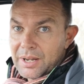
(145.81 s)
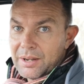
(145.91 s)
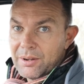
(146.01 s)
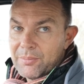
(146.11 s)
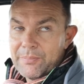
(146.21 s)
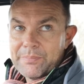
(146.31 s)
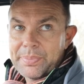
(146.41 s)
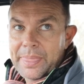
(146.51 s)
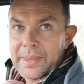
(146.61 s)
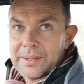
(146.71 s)
Um,
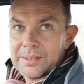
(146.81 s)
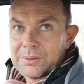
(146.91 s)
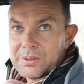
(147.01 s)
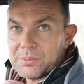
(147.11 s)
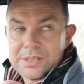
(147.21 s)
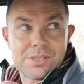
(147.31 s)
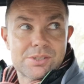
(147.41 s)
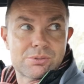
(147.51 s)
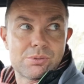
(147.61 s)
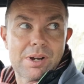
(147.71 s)
when the
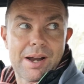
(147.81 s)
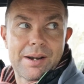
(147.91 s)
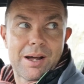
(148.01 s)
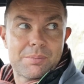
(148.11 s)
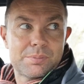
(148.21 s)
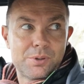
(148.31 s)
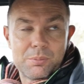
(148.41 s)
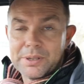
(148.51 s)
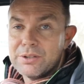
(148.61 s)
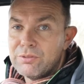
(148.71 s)
windows are all going up,
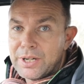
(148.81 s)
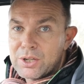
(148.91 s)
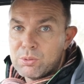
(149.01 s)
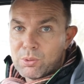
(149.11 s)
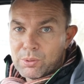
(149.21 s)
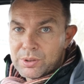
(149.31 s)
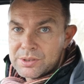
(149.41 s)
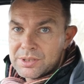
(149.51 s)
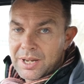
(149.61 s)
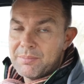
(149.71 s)
normally the rear
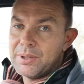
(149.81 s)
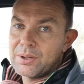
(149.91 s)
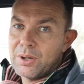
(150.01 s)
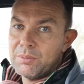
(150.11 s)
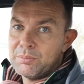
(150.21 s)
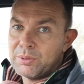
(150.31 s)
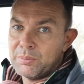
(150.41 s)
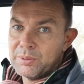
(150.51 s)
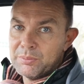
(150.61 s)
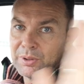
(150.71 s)
quarters can be a common
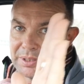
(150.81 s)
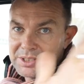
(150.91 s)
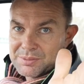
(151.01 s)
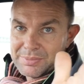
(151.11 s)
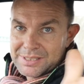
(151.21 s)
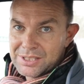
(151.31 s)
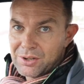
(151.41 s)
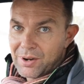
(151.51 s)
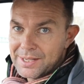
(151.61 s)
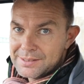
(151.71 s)
problem where it just
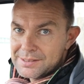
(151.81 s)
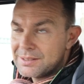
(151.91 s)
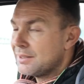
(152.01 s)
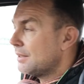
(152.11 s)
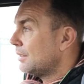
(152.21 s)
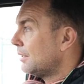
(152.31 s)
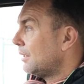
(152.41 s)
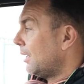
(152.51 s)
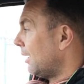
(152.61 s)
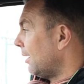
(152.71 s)
misaligns.
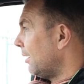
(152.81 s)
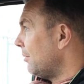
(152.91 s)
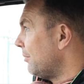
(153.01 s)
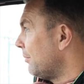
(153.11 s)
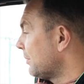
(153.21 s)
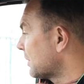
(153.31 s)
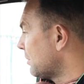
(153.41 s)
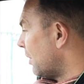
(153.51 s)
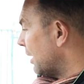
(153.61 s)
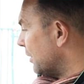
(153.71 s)
Um, it's
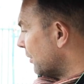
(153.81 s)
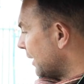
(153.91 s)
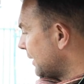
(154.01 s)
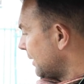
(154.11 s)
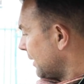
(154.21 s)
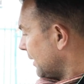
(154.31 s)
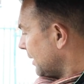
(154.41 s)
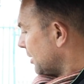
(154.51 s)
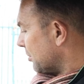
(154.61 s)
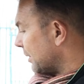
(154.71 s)
quite annoying,
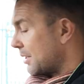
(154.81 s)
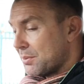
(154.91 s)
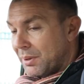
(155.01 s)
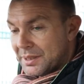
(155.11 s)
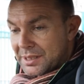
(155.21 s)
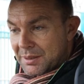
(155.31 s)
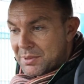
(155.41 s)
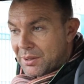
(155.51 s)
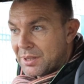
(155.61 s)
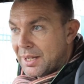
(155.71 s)
but this one
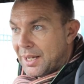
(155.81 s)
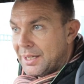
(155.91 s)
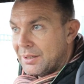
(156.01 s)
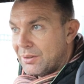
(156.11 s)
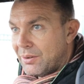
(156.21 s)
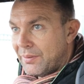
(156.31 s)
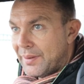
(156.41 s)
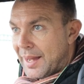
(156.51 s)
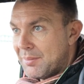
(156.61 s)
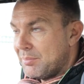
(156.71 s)
seems okay on
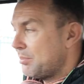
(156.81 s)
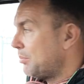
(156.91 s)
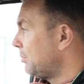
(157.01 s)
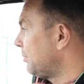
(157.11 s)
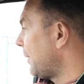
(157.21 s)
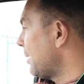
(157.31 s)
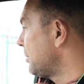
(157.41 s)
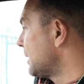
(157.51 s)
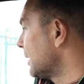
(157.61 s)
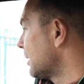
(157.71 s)
that that
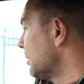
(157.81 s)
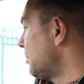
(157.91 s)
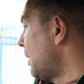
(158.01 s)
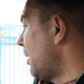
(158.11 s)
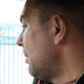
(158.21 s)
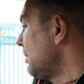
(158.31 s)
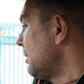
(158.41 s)
particular part.